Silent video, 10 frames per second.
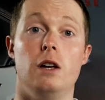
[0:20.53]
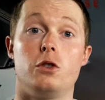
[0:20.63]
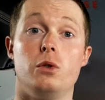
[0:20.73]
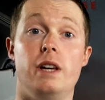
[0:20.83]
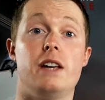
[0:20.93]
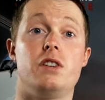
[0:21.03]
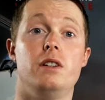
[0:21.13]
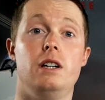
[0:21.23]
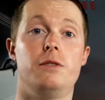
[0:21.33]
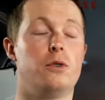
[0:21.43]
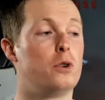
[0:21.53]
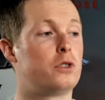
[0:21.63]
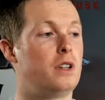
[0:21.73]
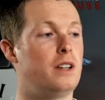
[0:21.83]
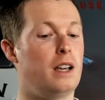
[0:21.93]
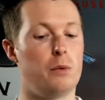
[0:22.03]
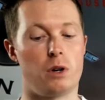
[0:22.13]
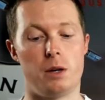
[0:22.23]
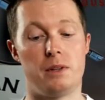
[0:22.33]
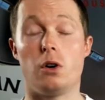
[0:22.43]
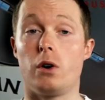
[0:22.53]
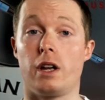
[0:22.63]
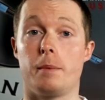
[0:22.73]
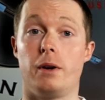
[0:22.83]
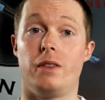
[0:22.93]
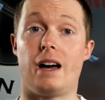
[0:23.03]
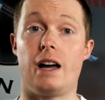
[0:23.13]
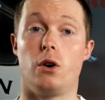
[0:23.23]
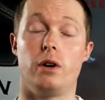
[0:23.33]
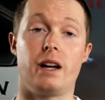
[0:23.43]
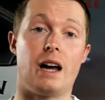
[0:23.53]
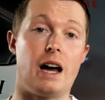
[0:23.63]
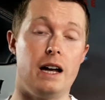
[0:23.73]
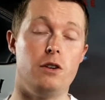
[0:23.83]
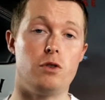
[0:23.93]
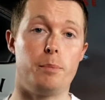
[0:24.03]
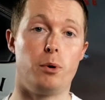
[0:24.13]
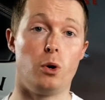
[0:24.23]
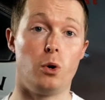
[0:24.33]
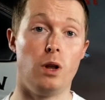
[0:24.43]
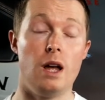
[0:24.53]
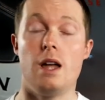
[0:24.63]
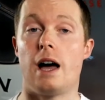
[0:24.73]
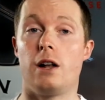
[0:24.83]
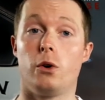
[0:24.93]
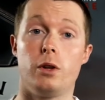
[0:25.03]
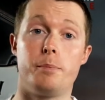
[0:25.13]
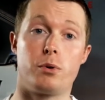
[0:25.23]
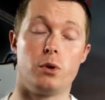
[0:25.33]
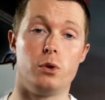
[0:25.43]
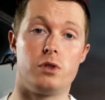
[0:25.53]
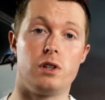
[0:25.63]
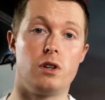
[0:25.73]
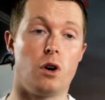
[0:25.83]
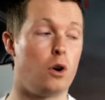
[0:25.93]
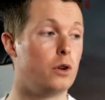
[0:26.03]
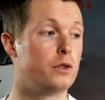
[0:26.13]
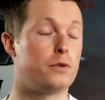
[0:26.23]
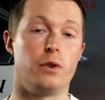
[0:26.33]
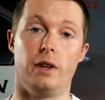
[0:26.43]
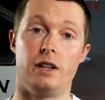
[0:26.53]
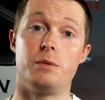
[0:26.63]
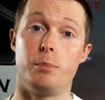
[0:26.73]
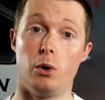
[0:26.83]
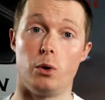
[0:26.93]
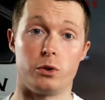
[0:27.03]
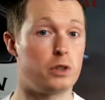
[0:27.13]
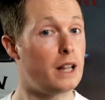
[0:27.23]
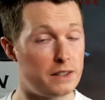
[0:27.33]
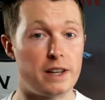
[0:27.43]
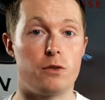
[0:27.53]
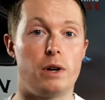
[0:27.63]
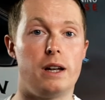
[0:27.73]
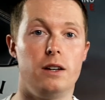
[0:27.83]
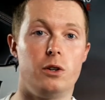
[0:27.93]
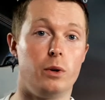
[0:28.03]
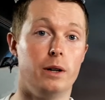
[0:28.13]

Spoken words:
So yes indeed folks, today we're going to be talking about the Ionic Hydra pole and all the pros and cons for this pole. So let's get right into